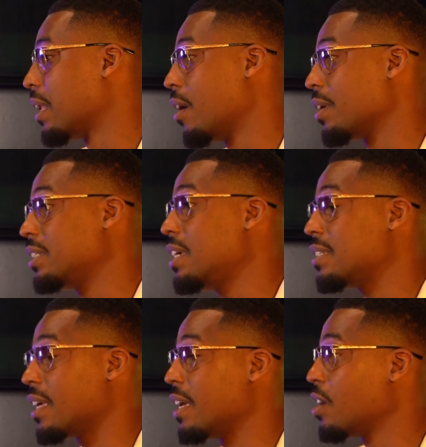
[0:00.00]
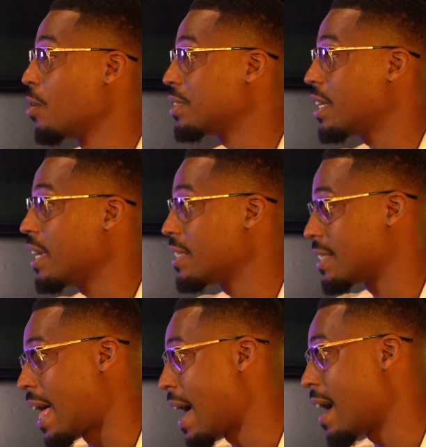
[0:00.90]
As long as he's in those
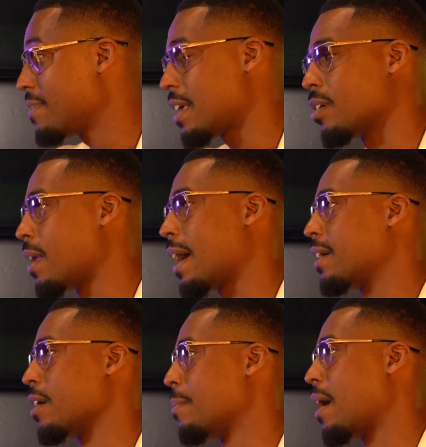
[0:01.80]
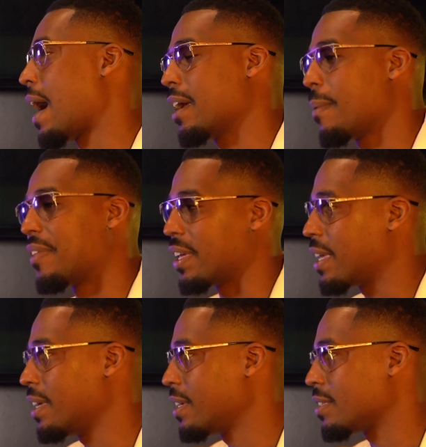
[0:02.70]
kids, that's all I care about. I mm-hmm. care about the
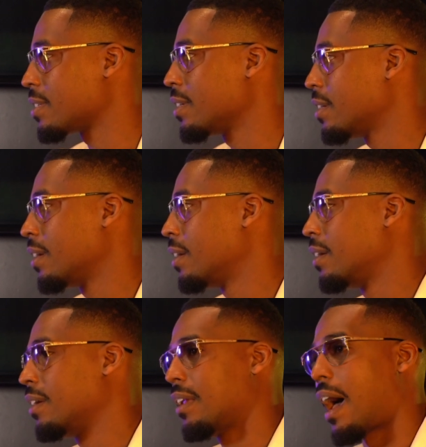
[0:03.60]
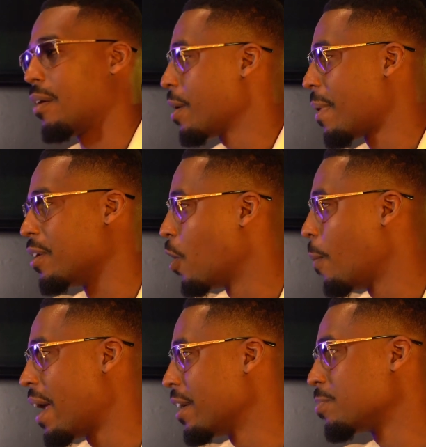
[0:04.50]
kids. Yeah. I don't care about
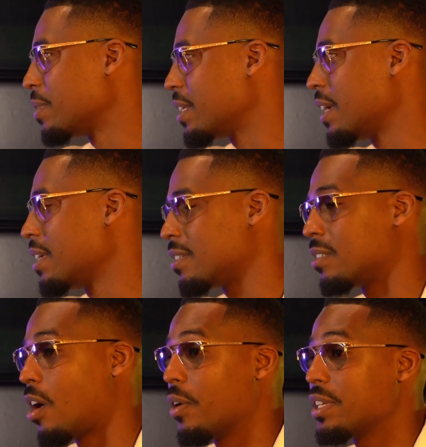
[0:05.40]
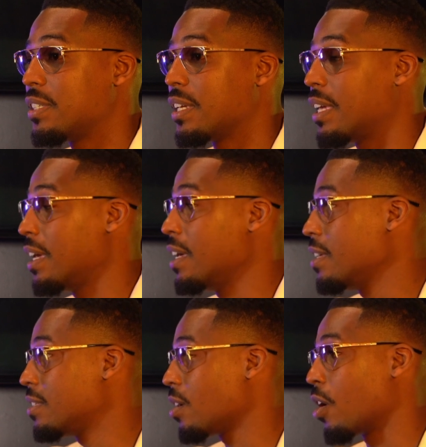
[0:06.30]
nobody else but the kids. As long as the
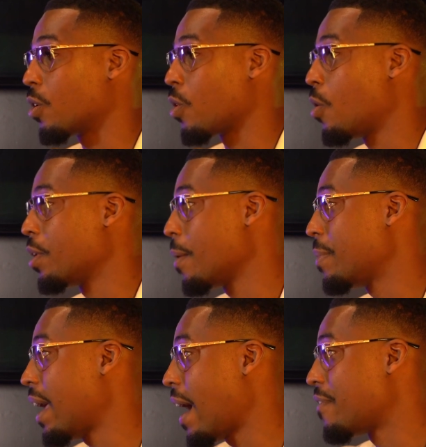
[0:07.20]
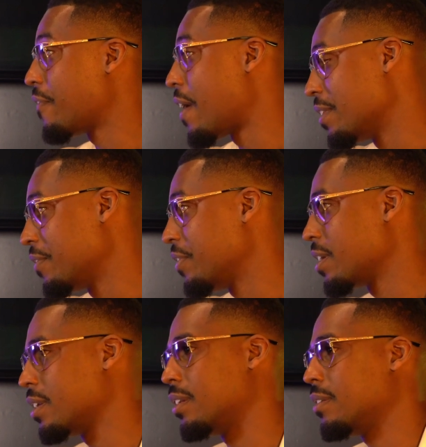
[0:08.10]
kids are growing up and they have a father
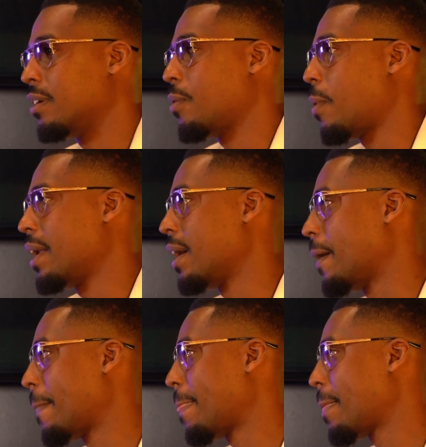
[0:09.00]
figure, then why not?